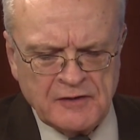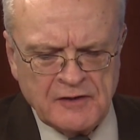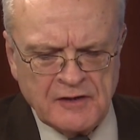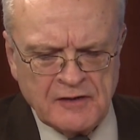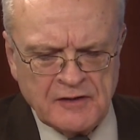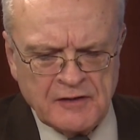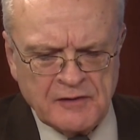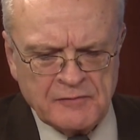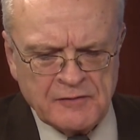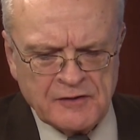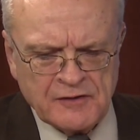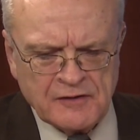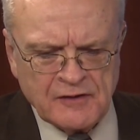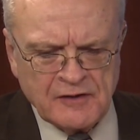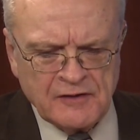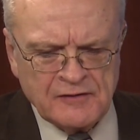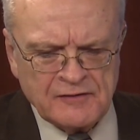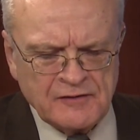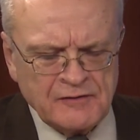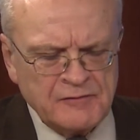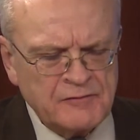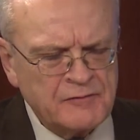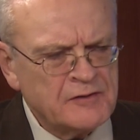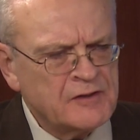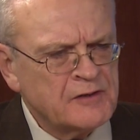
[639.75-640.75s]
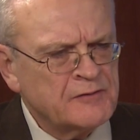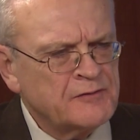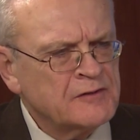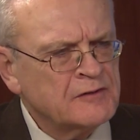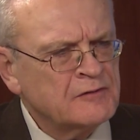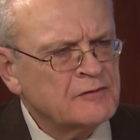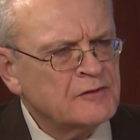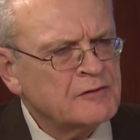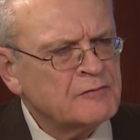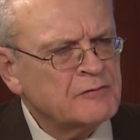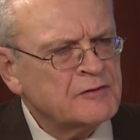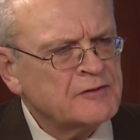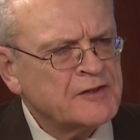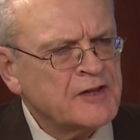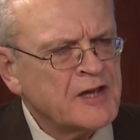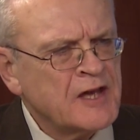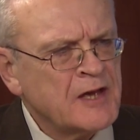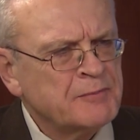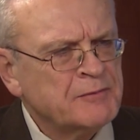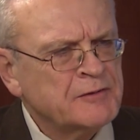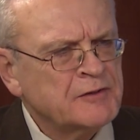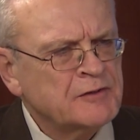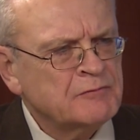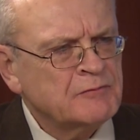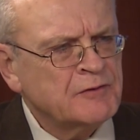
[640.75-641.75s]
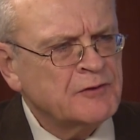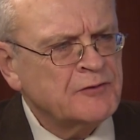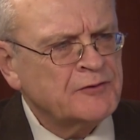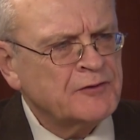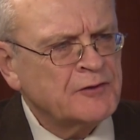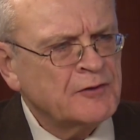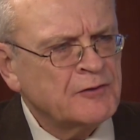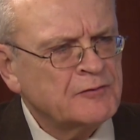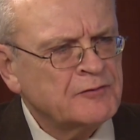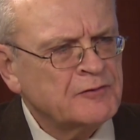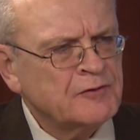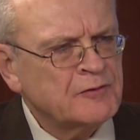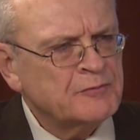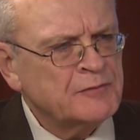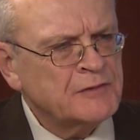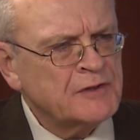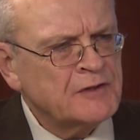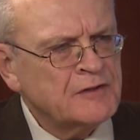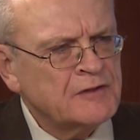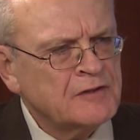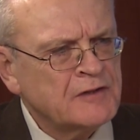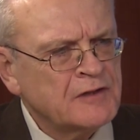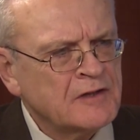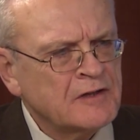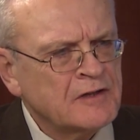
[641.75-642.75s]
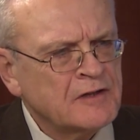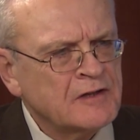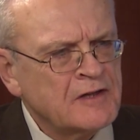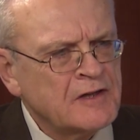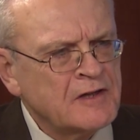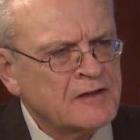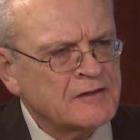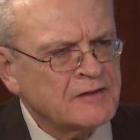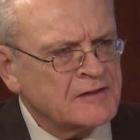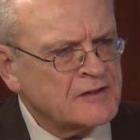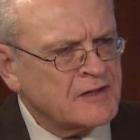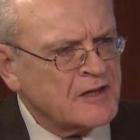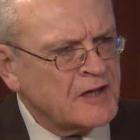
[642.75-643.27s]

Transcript: Because if you look what's happened with social media, the